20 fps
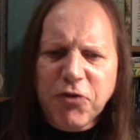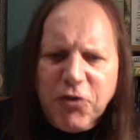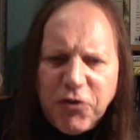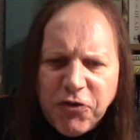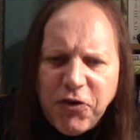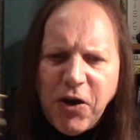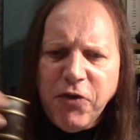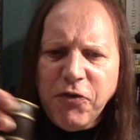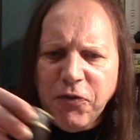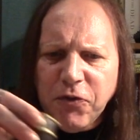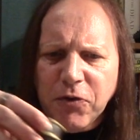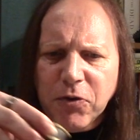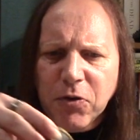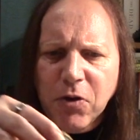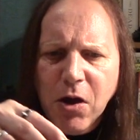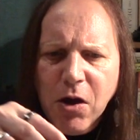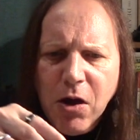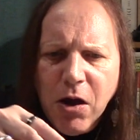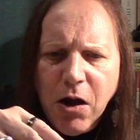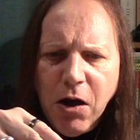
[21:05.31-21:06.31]

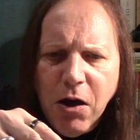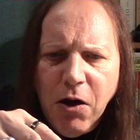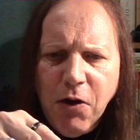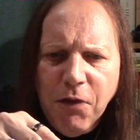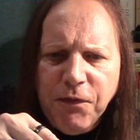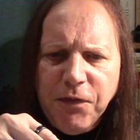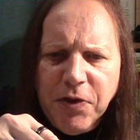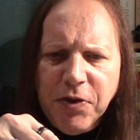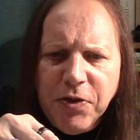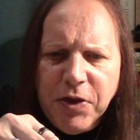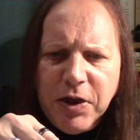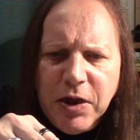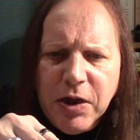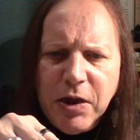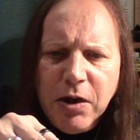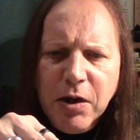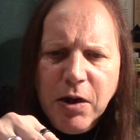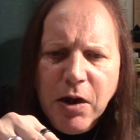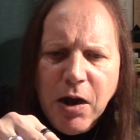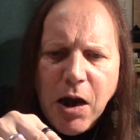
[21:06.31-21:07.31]
successful of
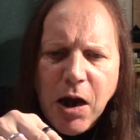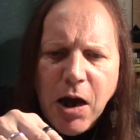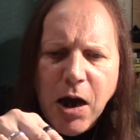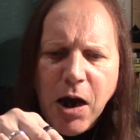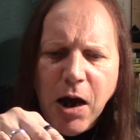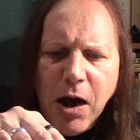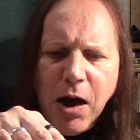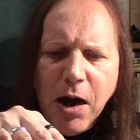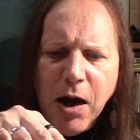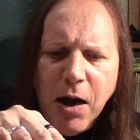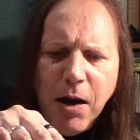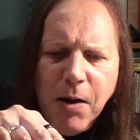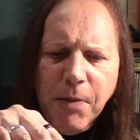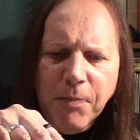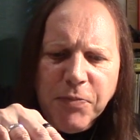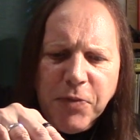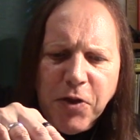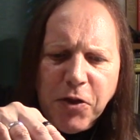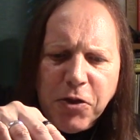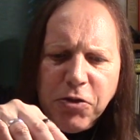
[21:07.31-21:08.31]
the
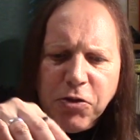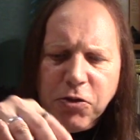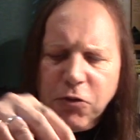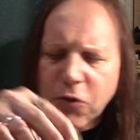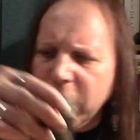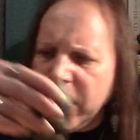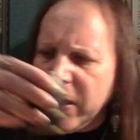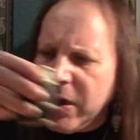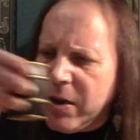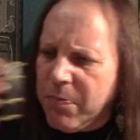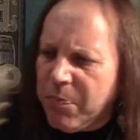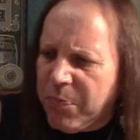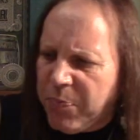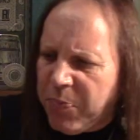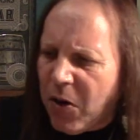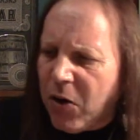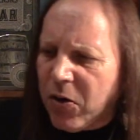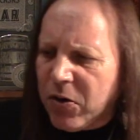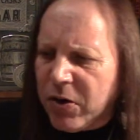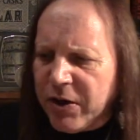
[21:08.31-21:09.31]
three
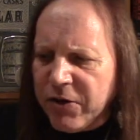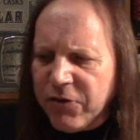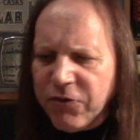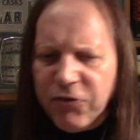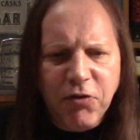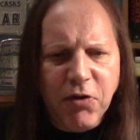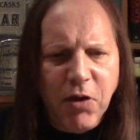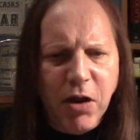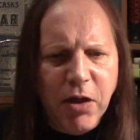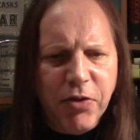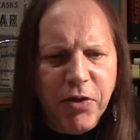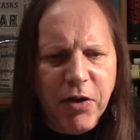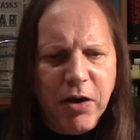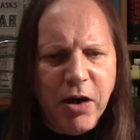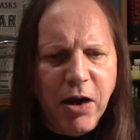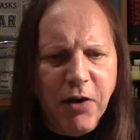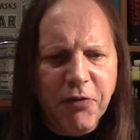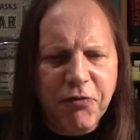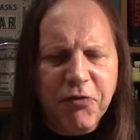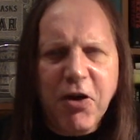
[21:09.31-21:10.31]
bottlings
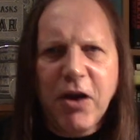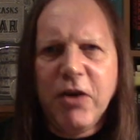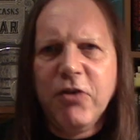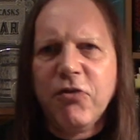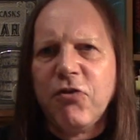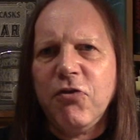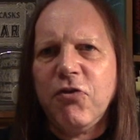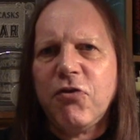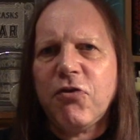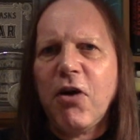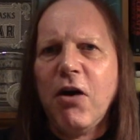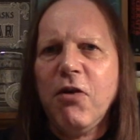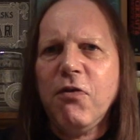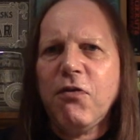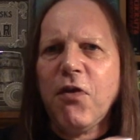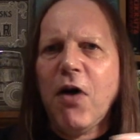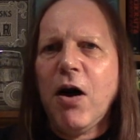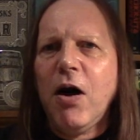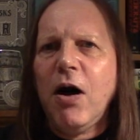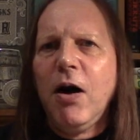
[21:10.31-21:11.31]
that I've tasted so
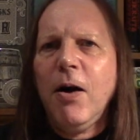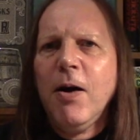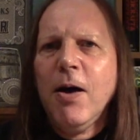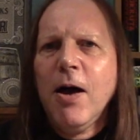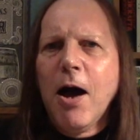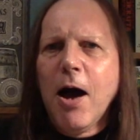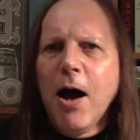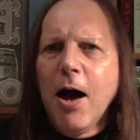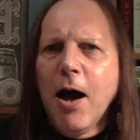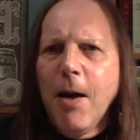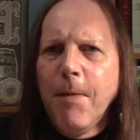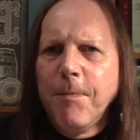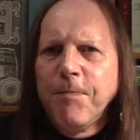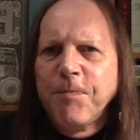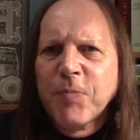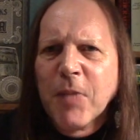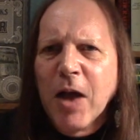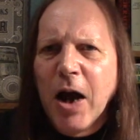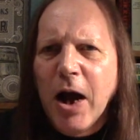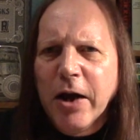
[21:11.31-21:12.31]
far.
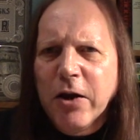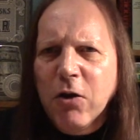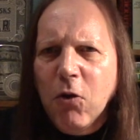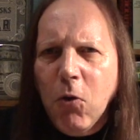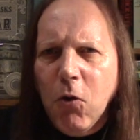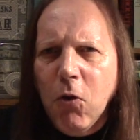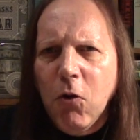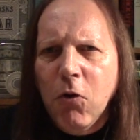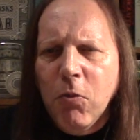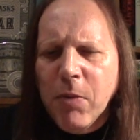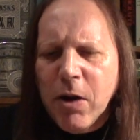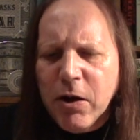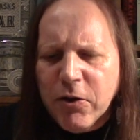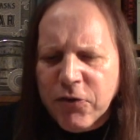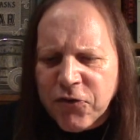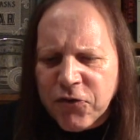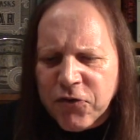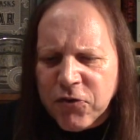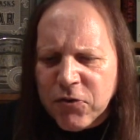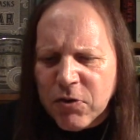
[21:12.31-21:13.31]
I'd
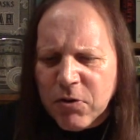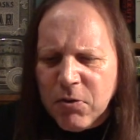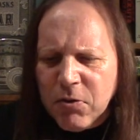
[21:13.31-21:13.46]
almost